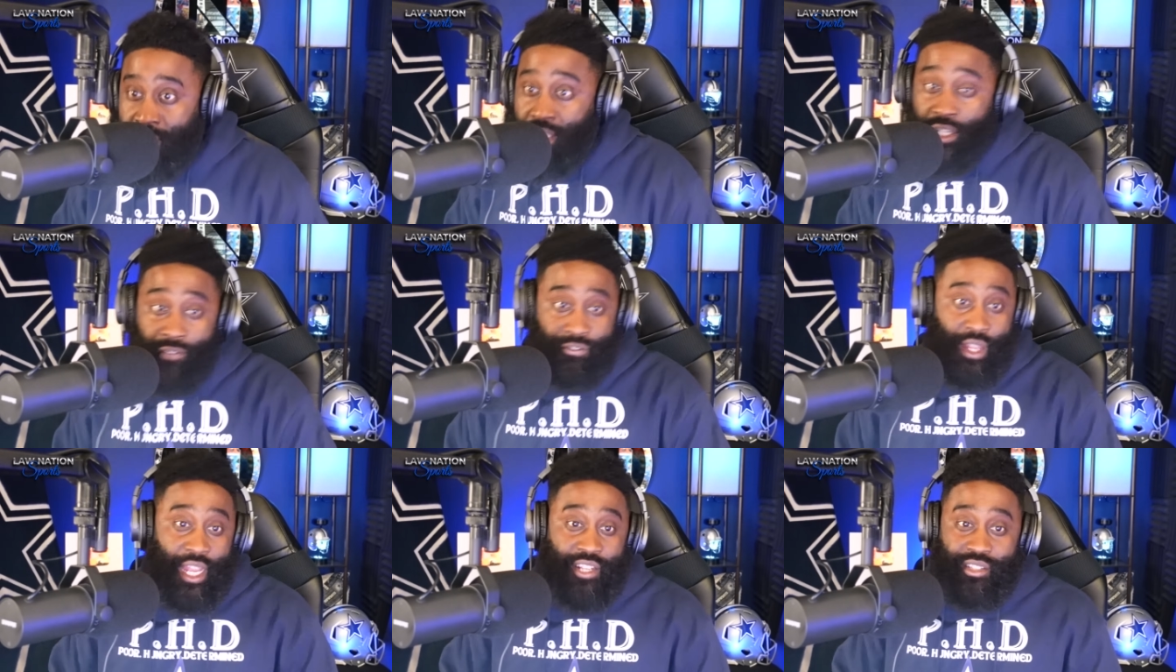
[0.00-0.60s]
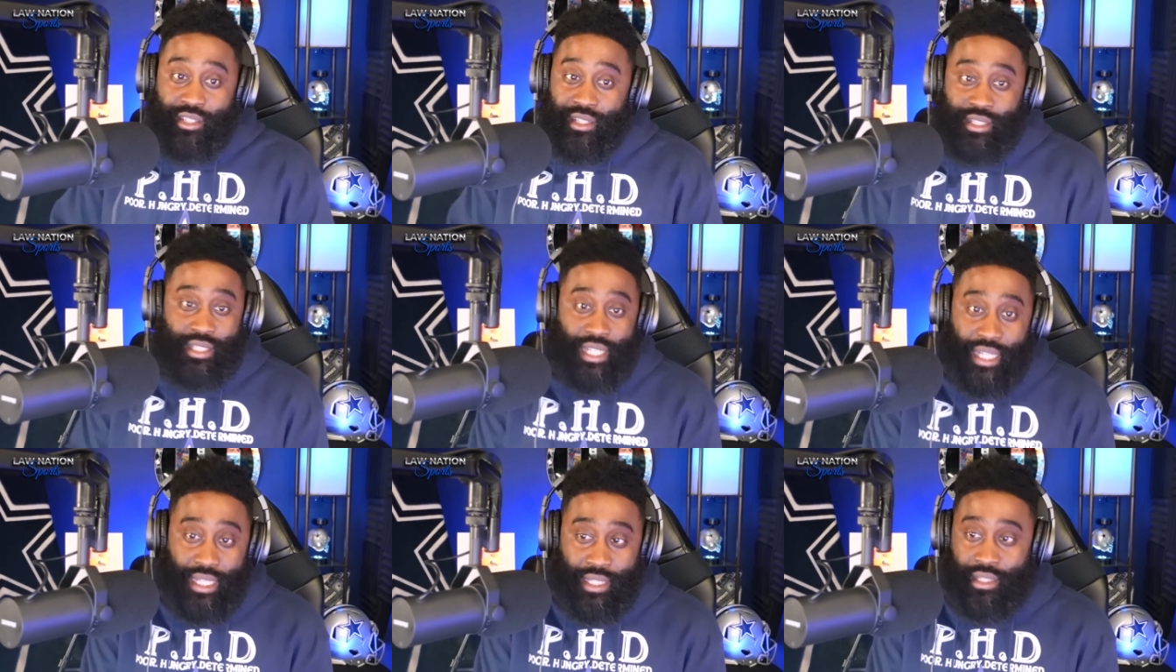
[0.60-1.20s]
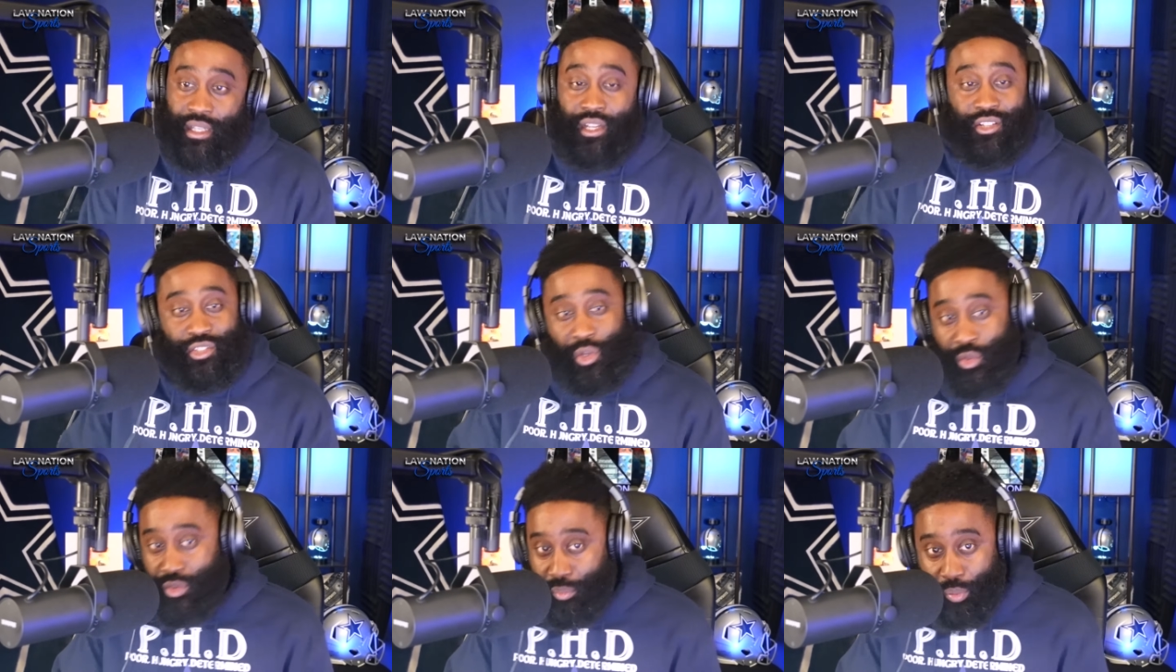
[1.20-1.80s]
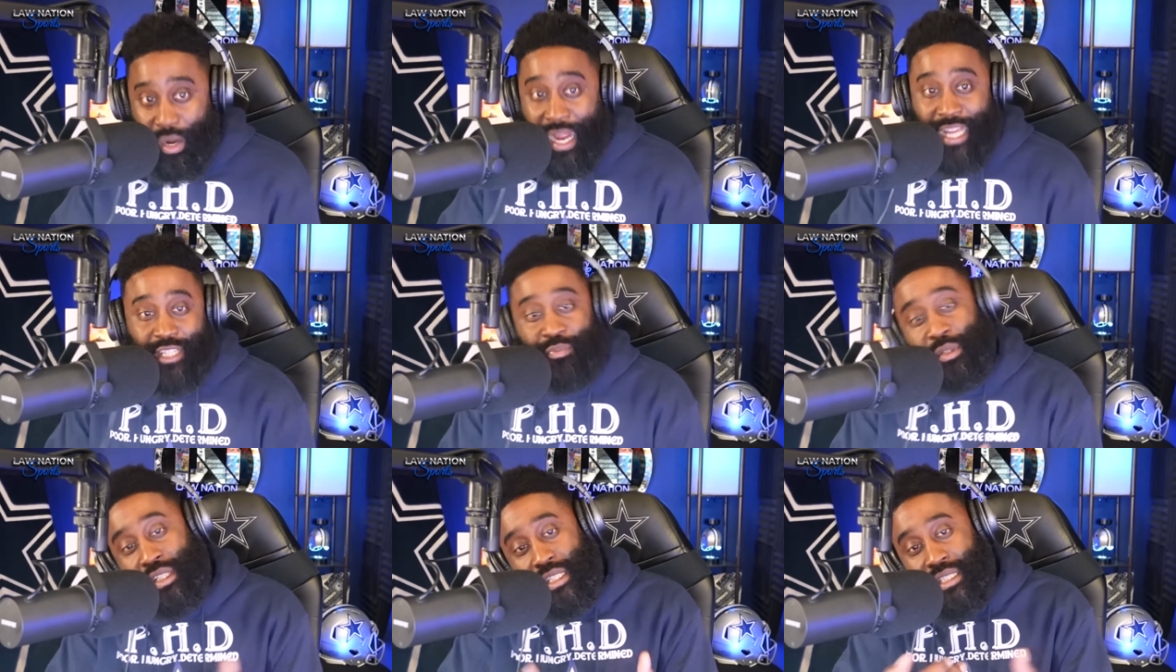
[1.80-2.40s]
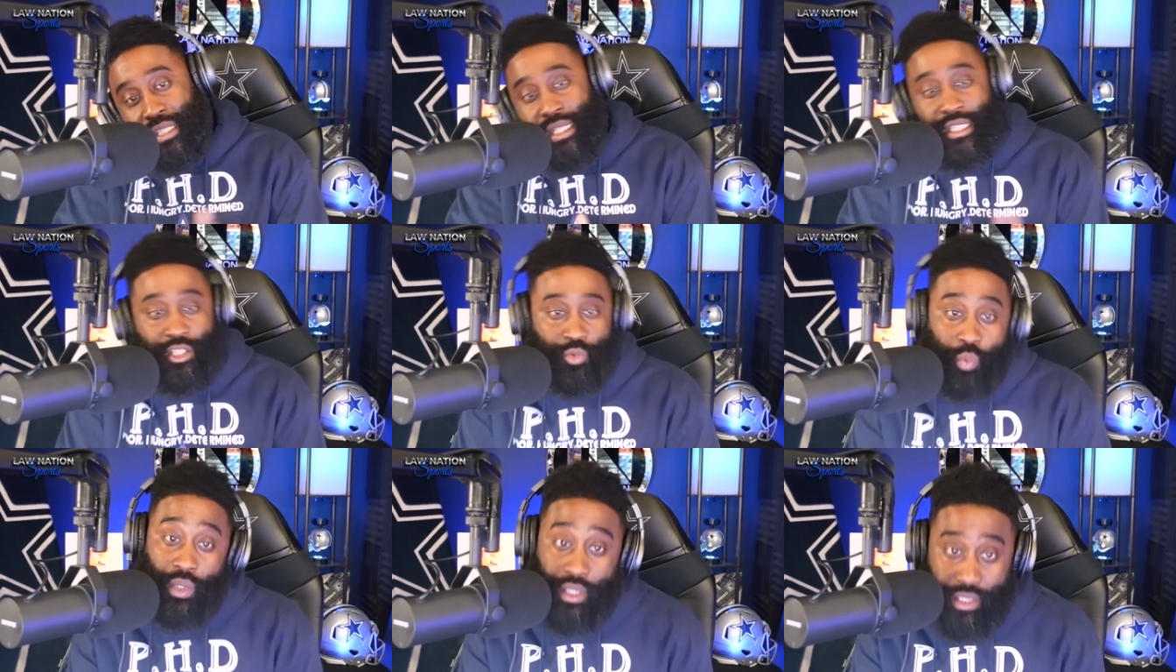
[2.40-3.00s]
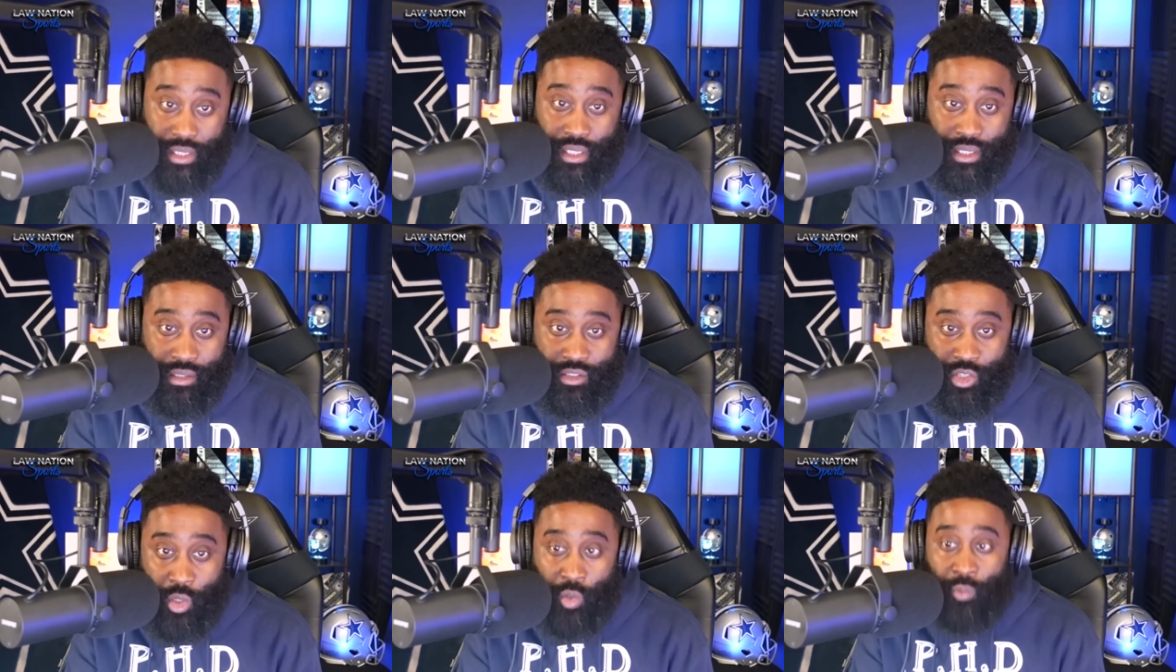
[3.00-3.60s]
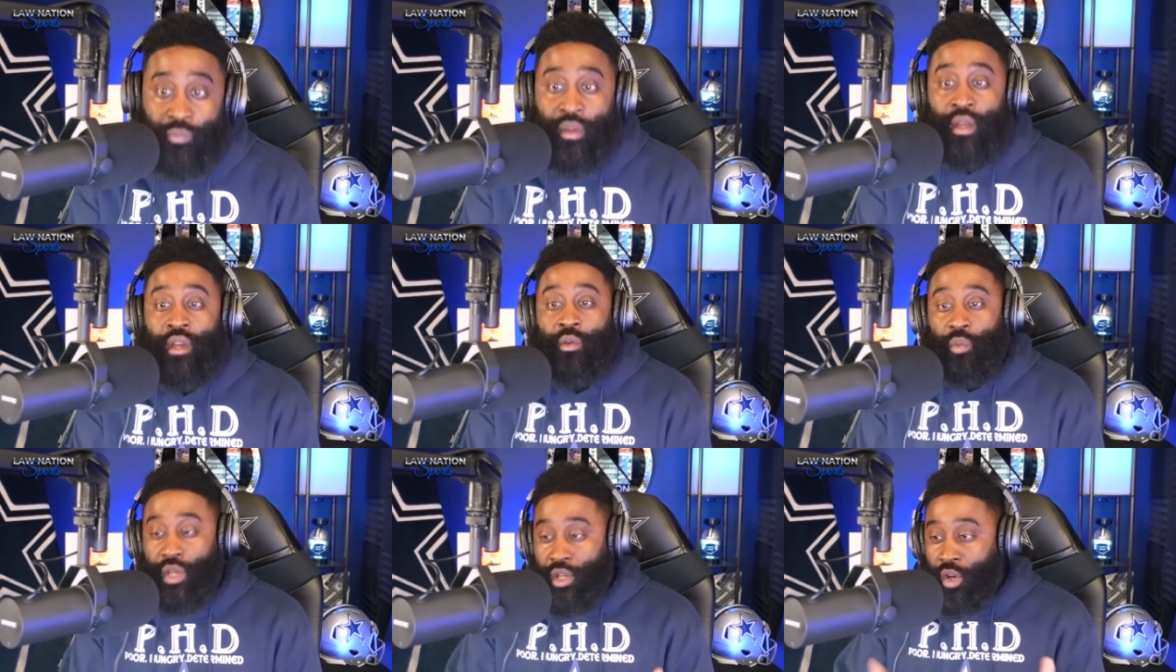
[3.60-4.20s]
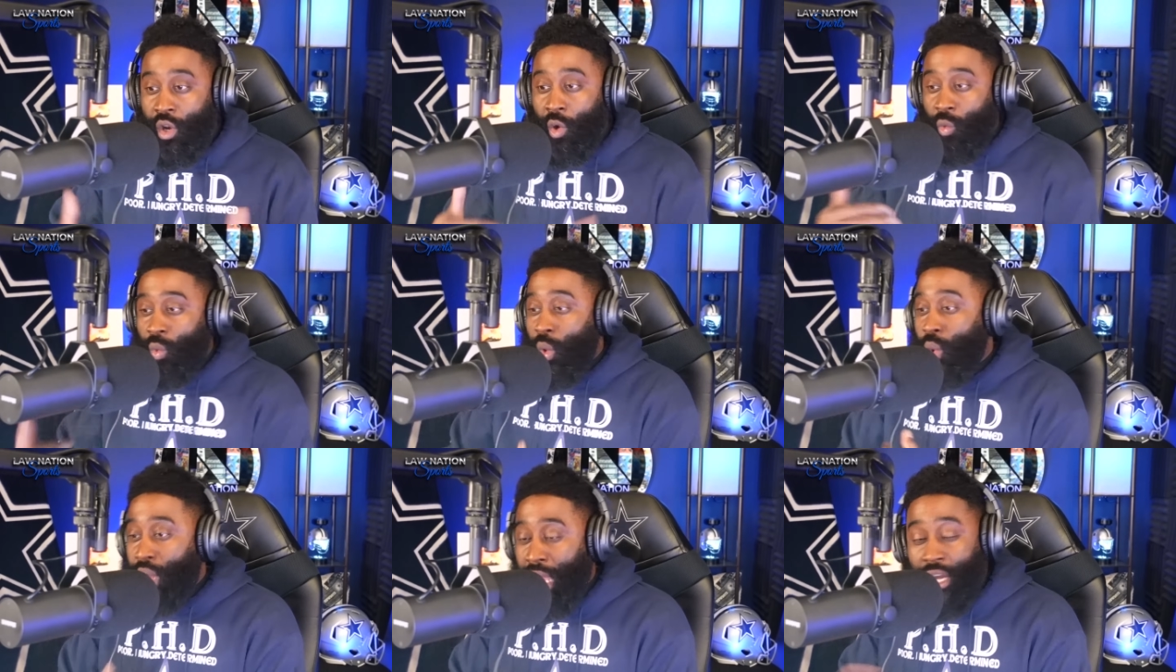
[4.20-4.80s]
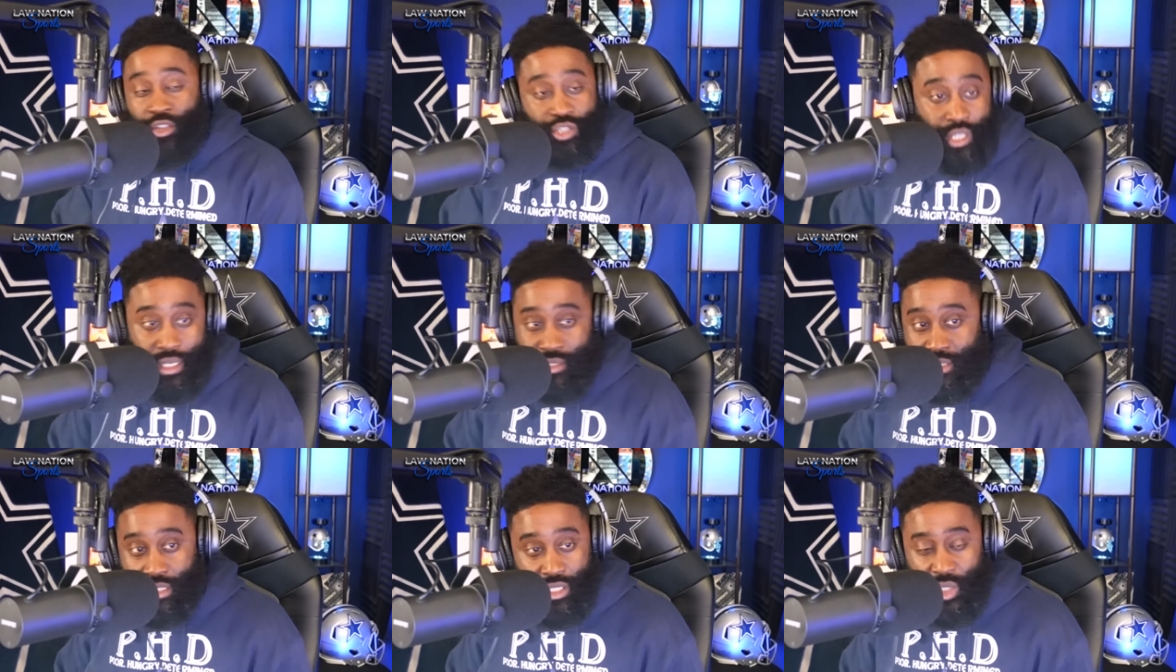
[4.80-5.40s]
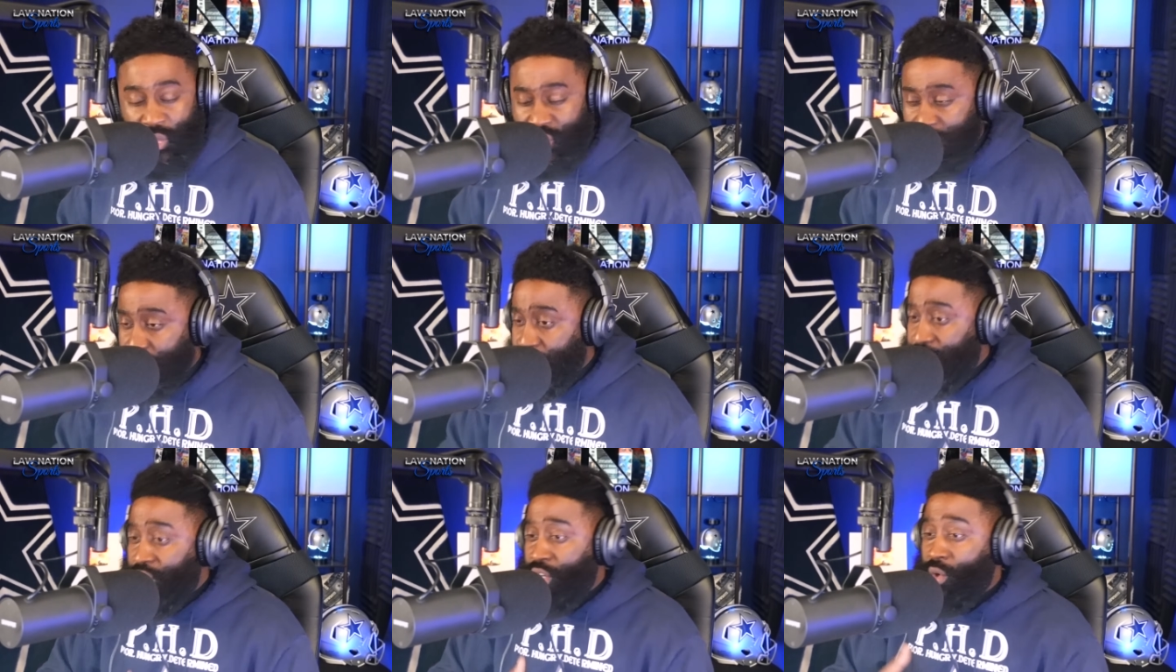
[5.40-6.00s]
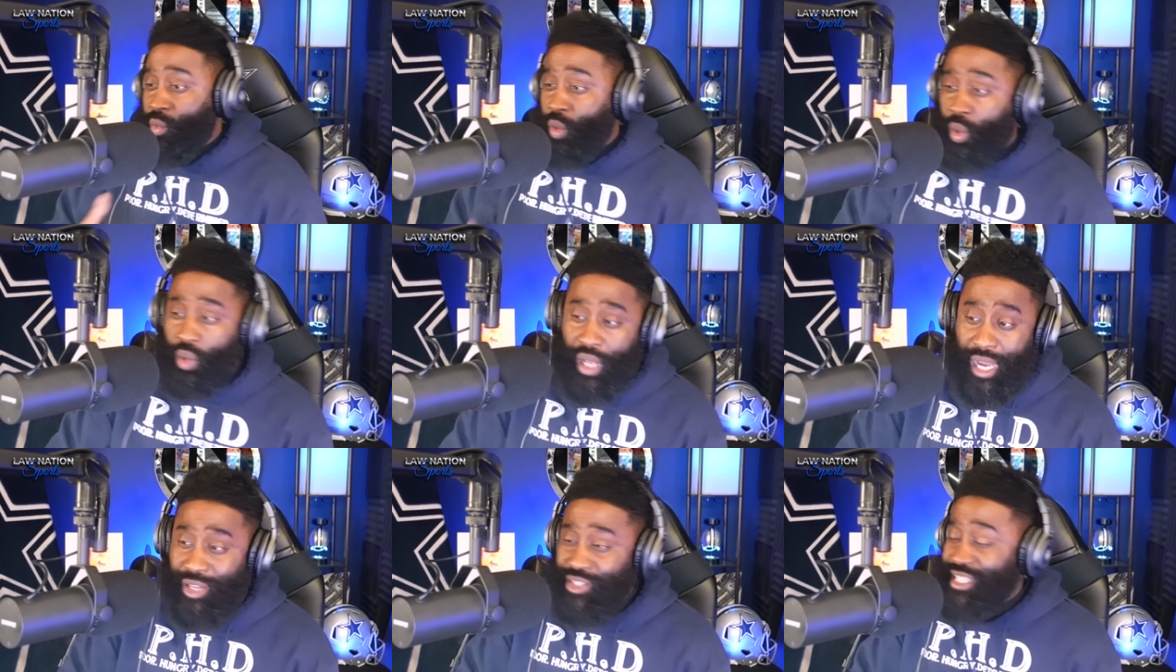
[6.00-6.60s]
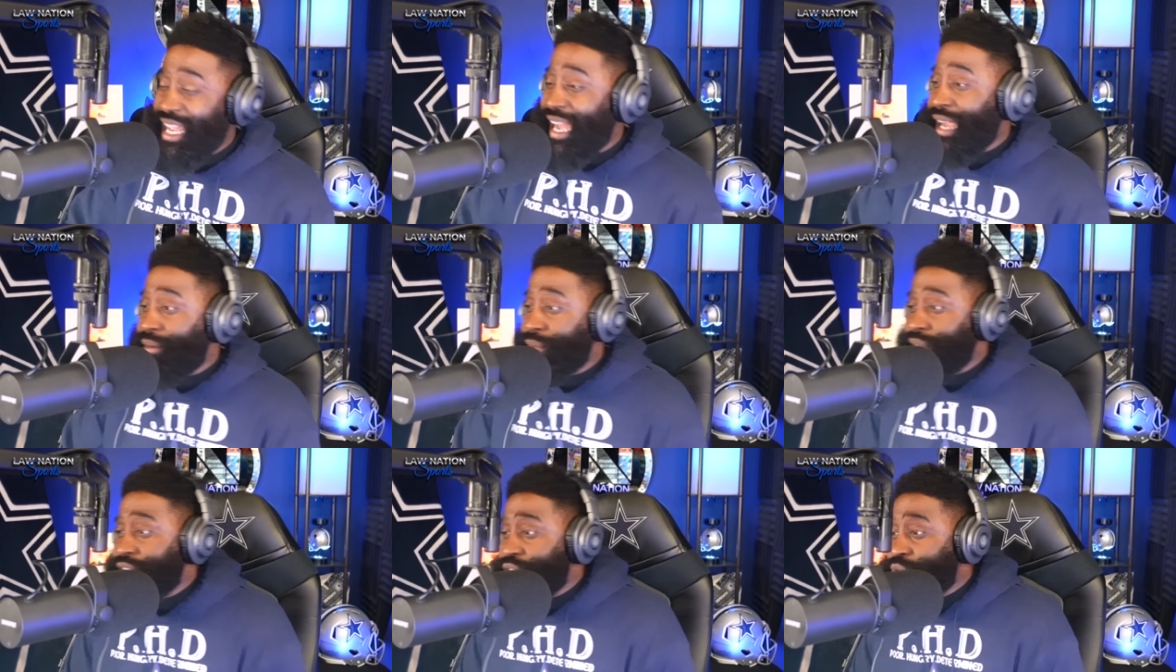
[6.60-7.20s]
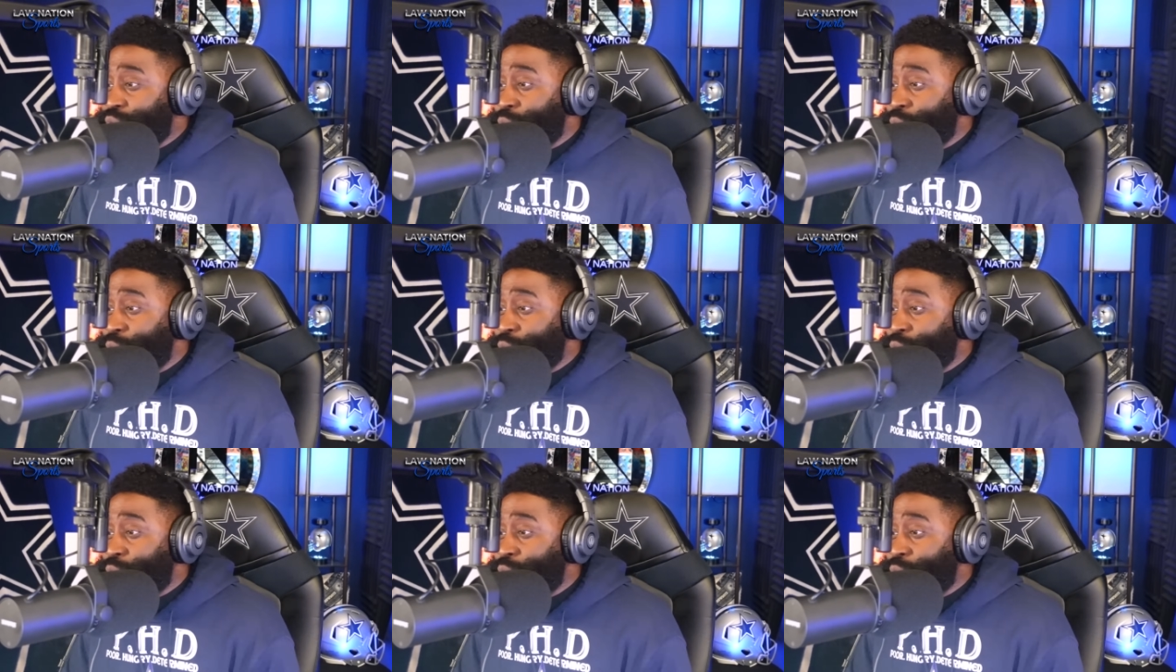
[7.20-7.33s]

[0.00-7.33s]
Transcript: And if they succeed, there's no surprise, because that's just what it is. So we're going to roll out Chauncey Ghost, and we're going to roll out Tyrese